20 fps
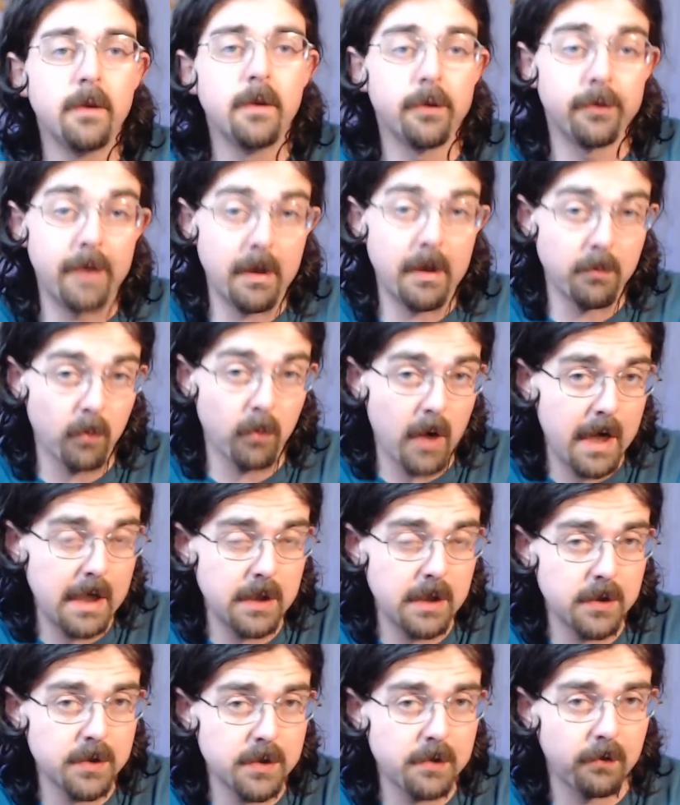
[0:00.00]
the same
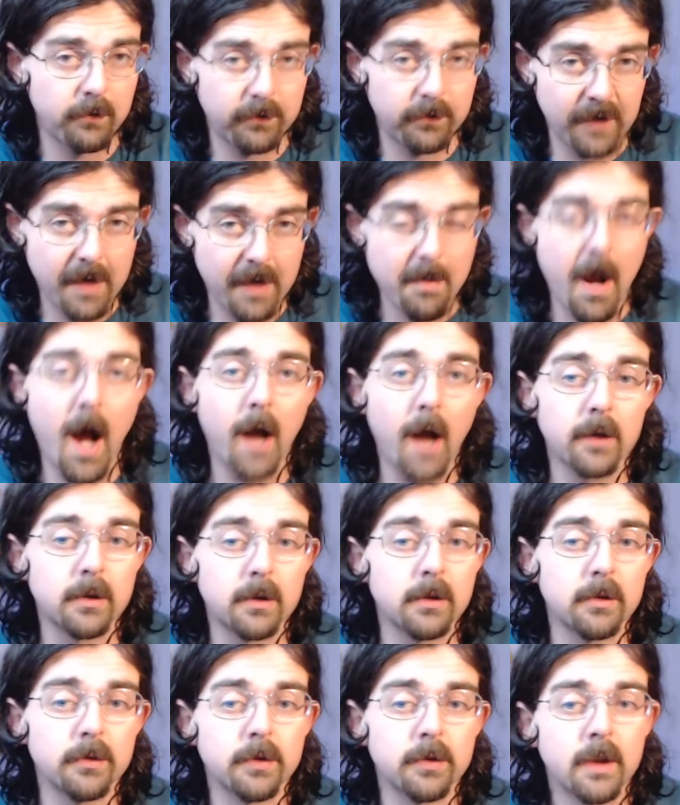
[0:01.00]
range, same
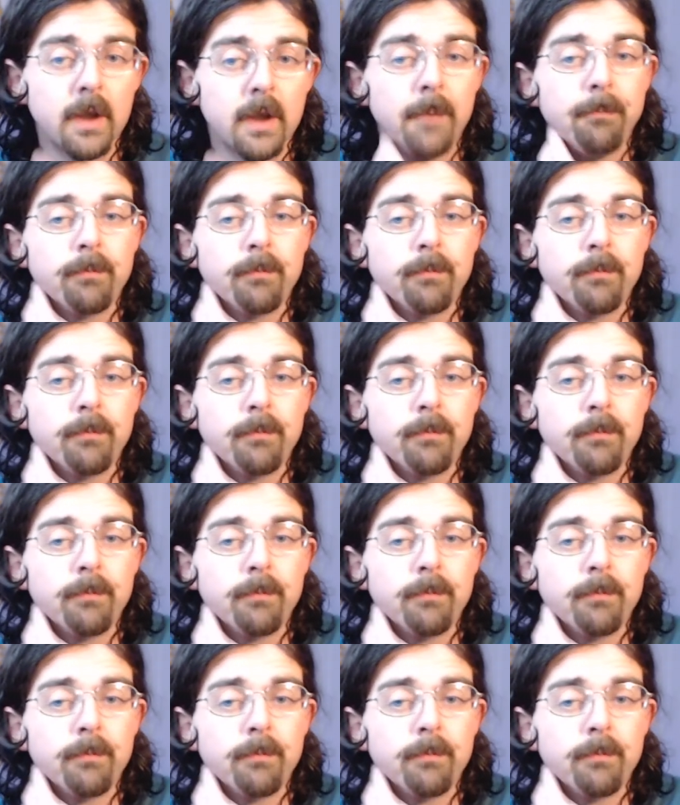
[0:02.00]
octave.